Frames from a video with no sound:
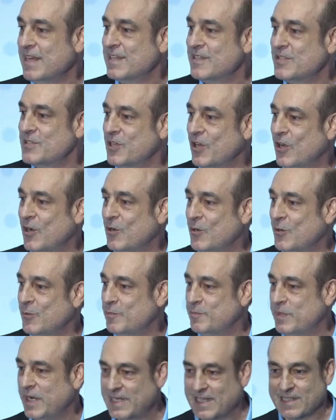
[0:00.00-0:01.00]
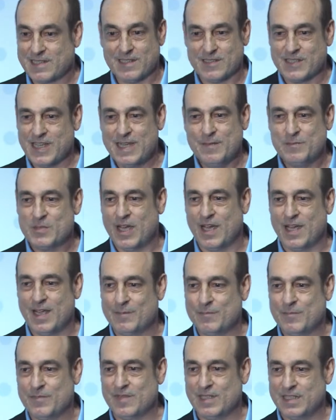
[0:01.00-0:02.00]
So, but at the same
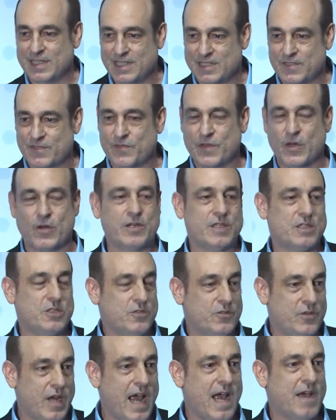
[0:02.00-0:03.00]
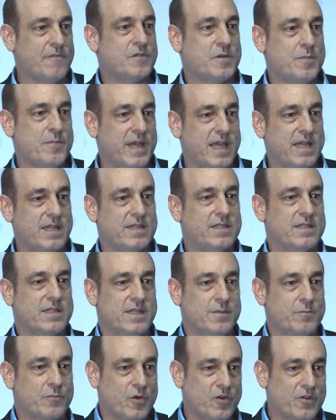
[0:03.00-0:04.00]
time, you have to make
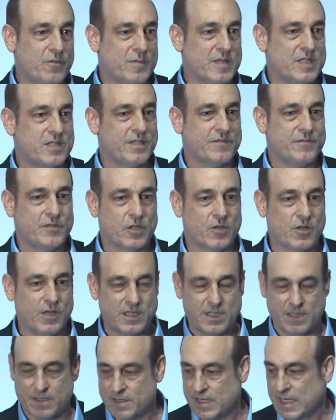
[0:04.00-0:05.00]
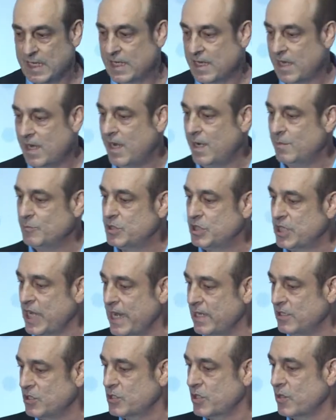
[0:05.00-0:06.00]
improvements if you're going to
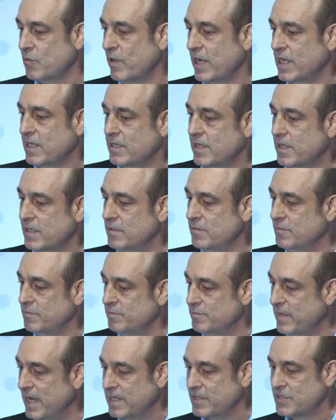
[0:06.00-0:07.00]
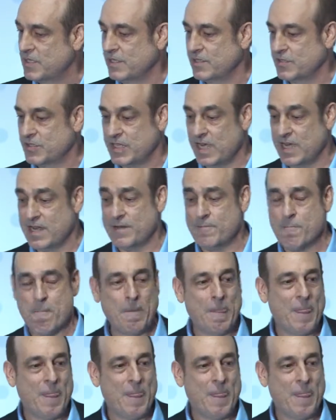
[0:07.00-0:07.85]
change the way that medicine is done.